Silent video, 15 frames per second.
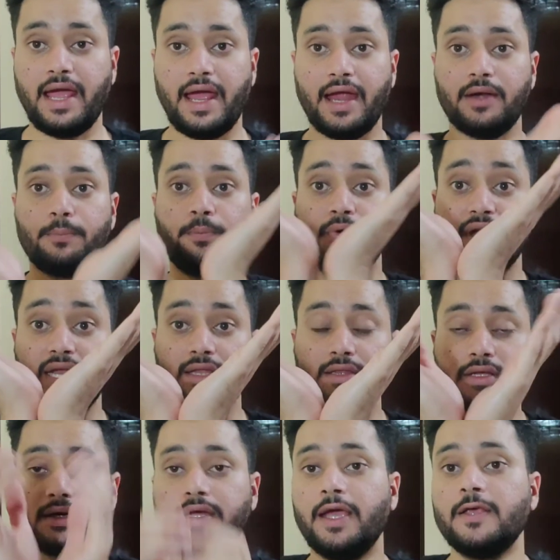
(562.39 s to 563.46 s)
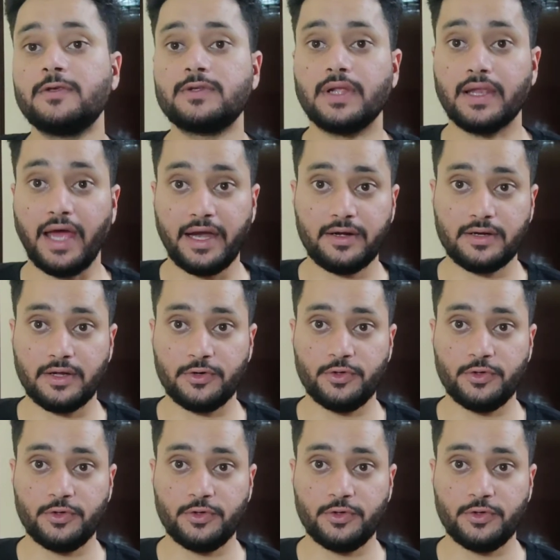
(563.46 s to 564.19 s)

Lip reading: and breathe is lighter.